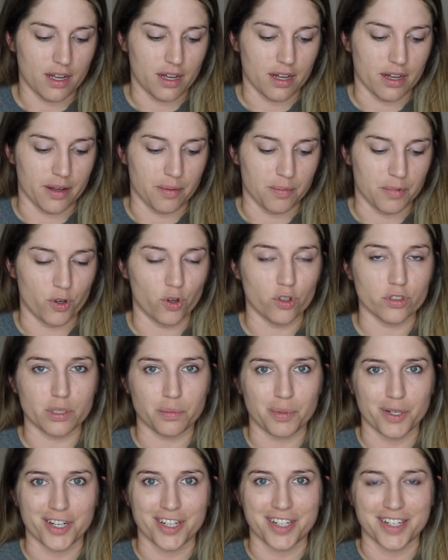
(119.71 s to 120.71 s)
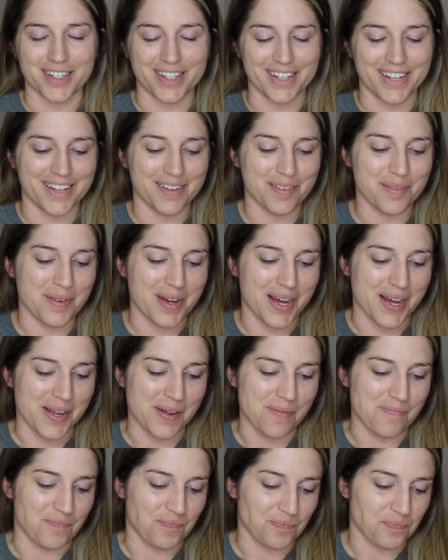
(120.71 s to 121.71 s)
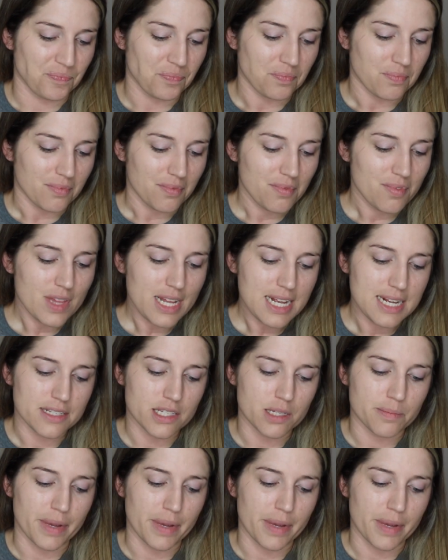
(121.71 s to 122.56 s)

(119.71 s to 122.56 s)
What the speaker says: oldie but a goodie. It's the